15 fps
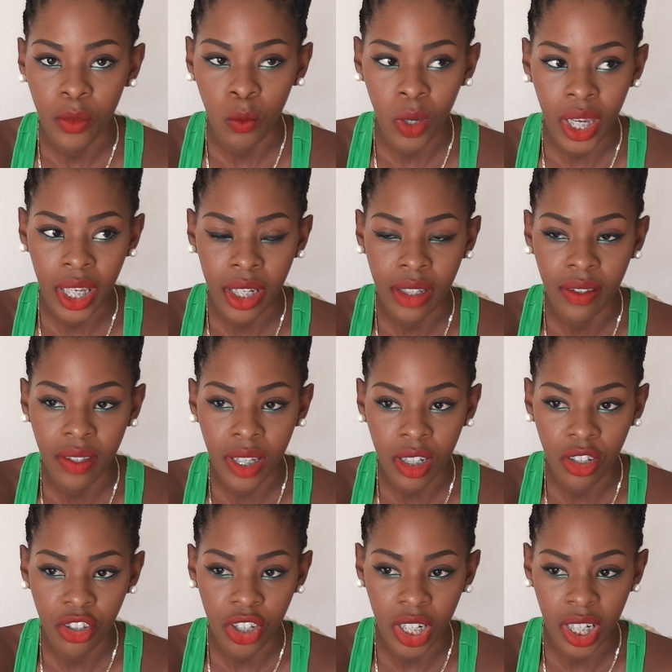When the sun
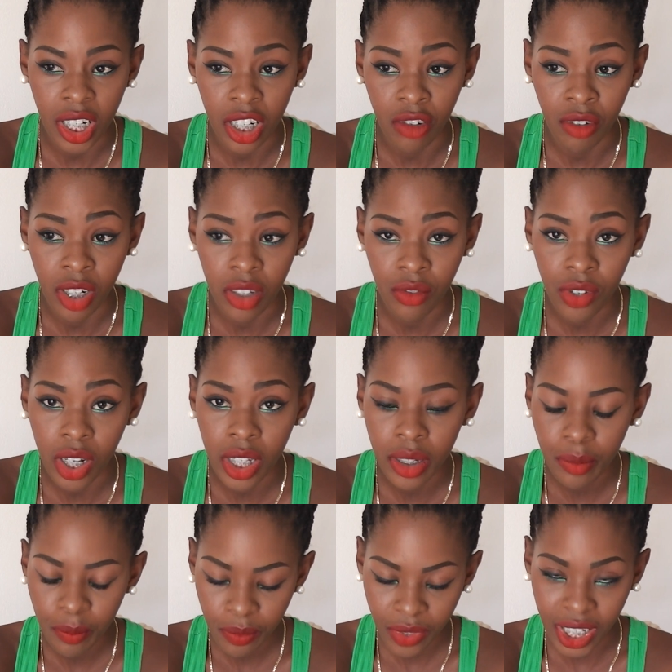is shining and rain is falling,
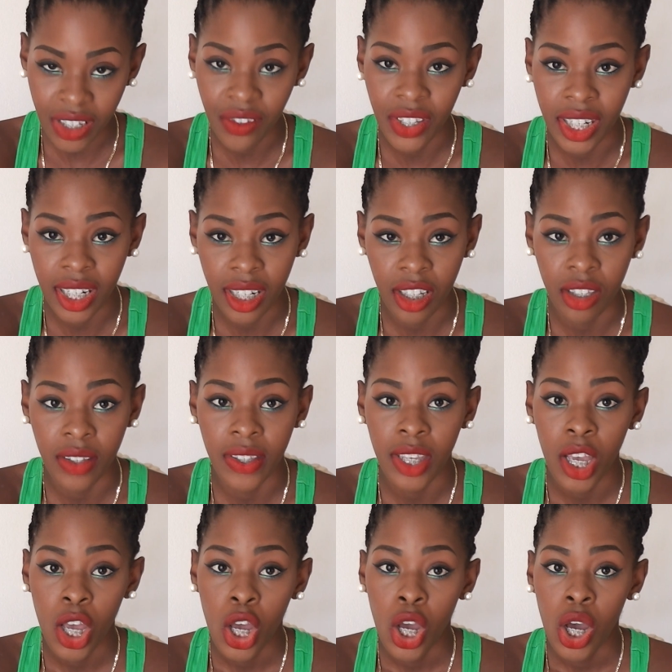yeah, Satan is
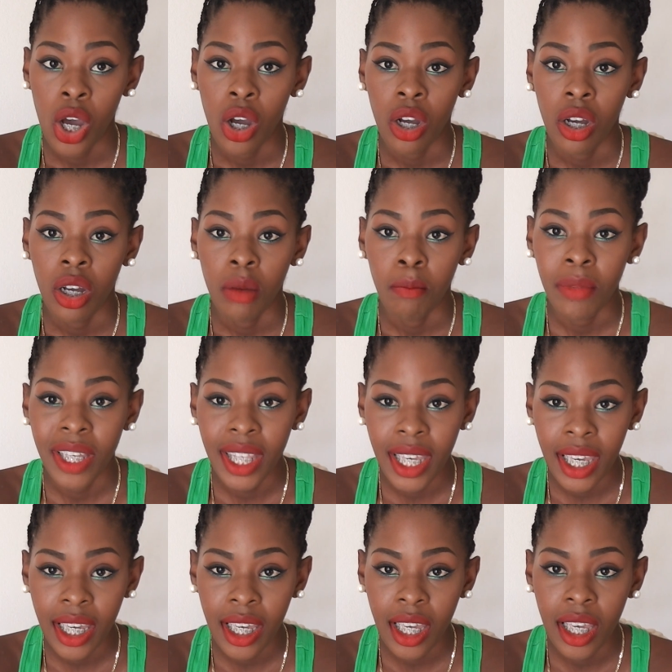
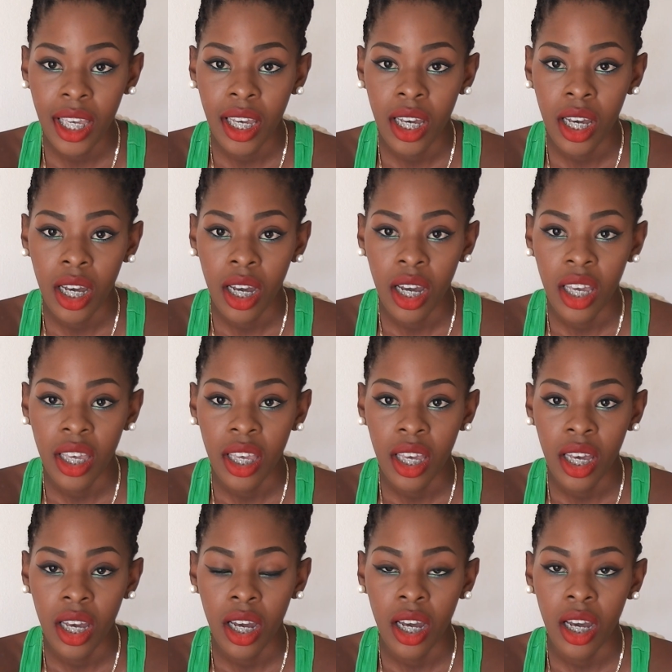beating
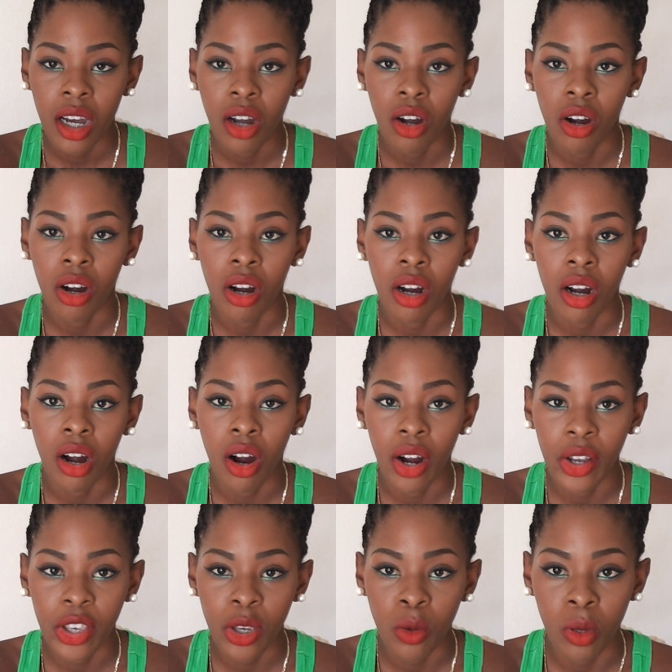or
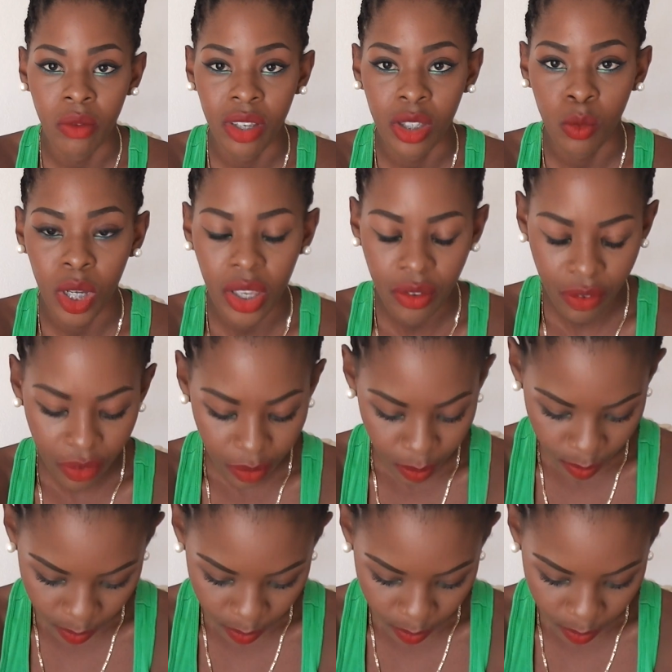arguing with his wife.